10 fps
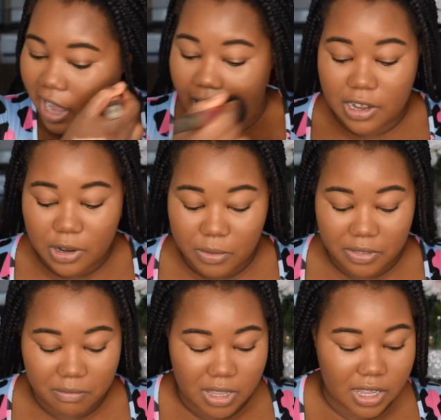I know
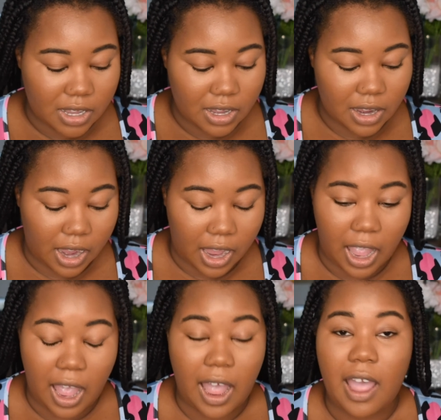with me,
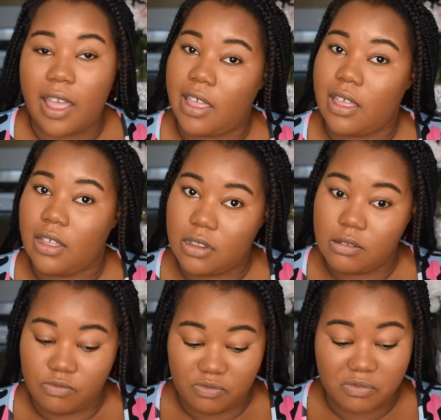I
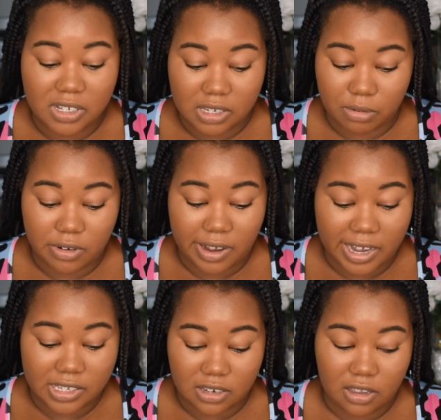was a
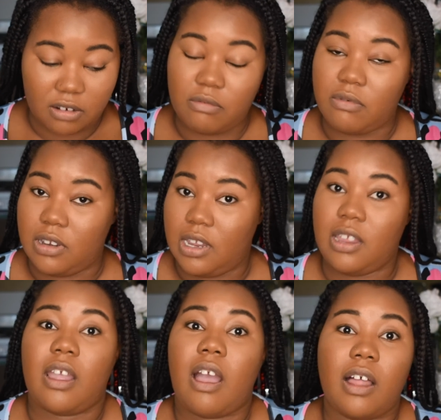procrastinator
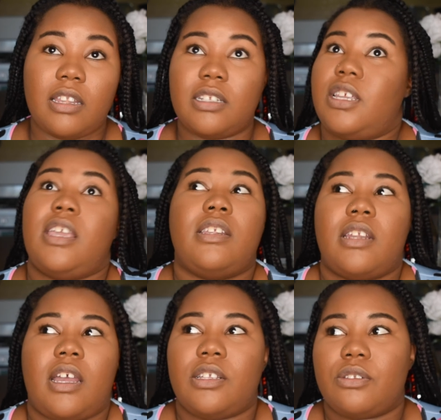in college and in
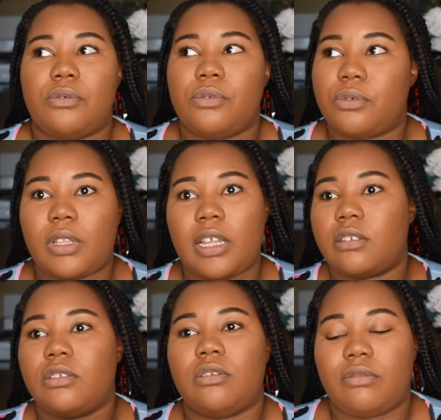high school too. Like
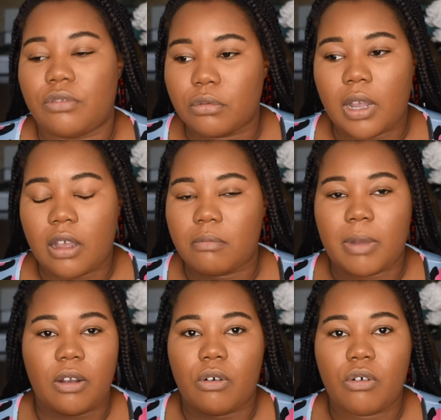throughout
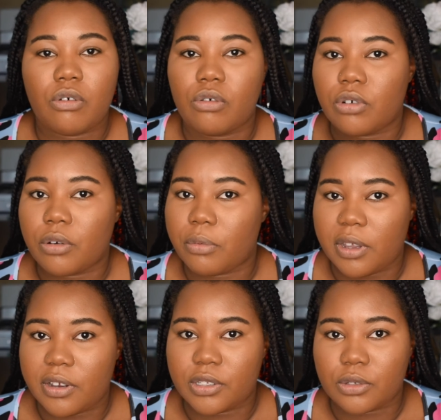my whole
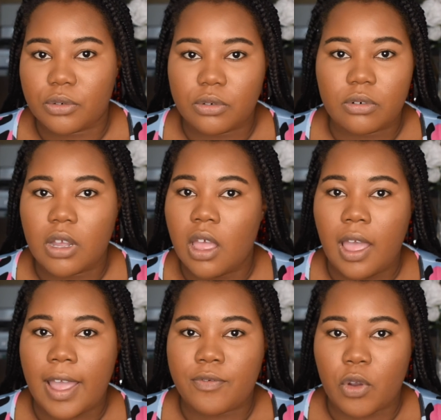career in school,
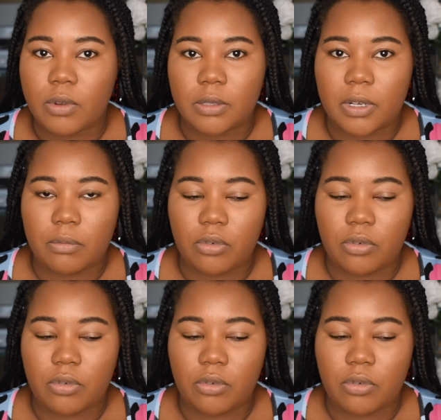I've always been